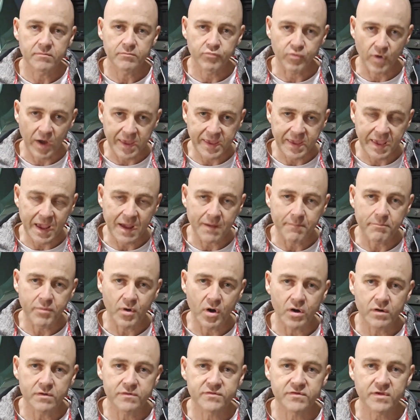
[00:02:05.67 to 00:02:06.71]
breakout
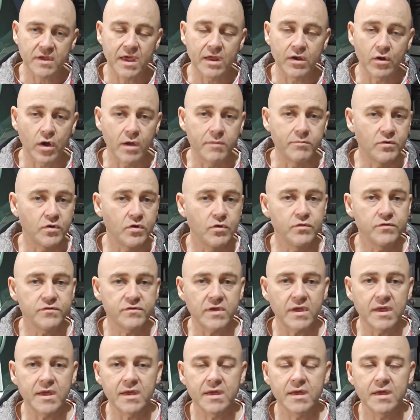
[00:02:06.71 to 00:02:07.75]
box, and I'm
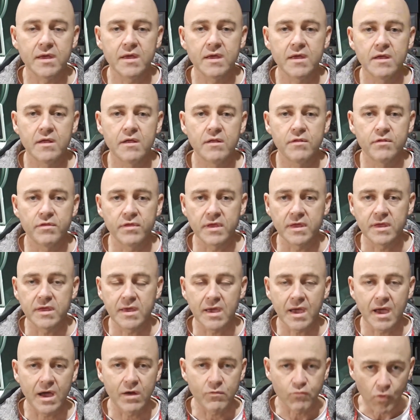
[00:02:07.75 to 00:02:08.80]
using
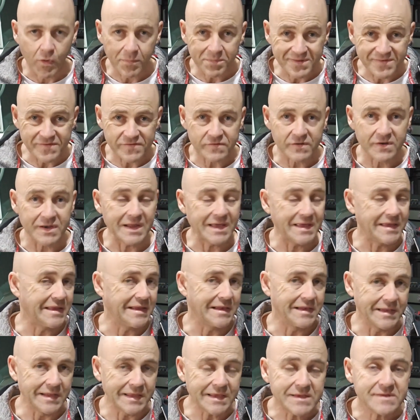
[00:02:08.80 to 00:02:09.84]
the Robinson
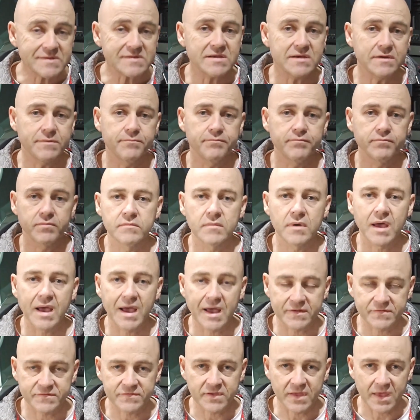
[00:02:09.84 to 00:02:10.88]
Elite
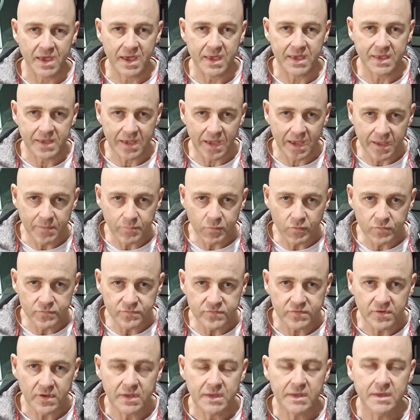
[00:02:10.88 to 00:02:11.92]
RCA
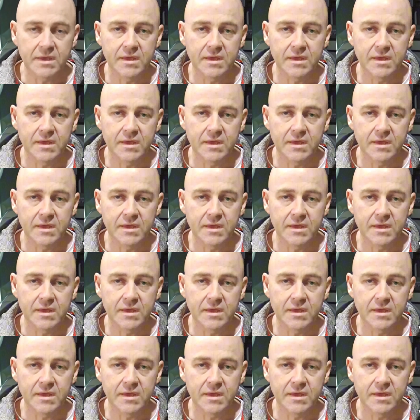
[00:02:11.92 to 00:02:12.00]
cables.